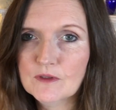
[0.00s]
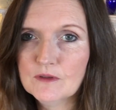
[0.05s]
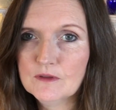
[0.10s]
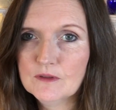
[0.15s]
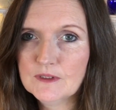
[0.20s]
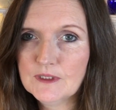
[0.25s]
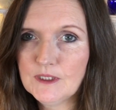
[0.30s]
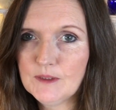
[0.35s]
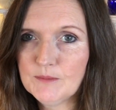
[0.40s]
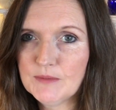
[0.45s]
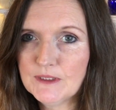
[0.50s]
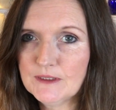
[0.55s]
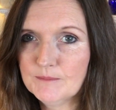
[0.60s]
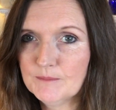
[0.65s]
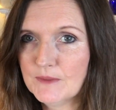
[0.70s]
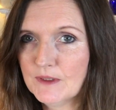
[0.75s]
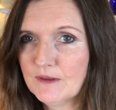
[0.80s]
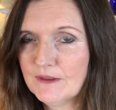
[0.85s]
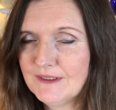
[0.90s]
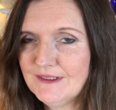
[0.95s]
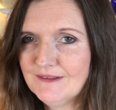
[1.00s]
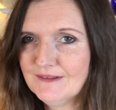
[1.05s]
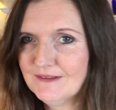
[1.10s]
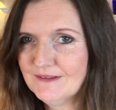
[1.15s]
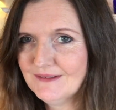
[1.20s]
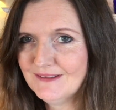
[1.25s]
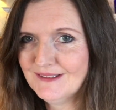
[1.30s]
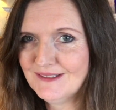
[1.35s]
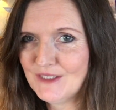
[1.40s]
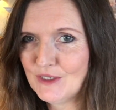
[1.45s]
keeping my
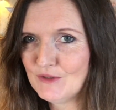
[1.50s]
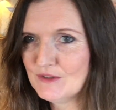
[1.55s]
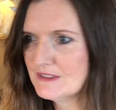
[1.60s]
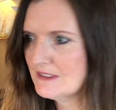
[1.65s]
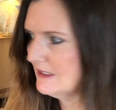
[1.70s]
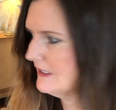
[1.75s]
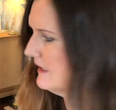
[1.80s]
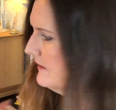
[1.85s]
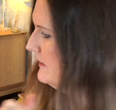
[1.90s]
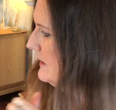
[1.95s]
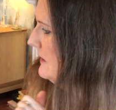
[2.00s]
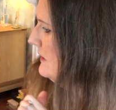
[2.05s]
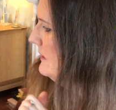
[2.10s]
notes together.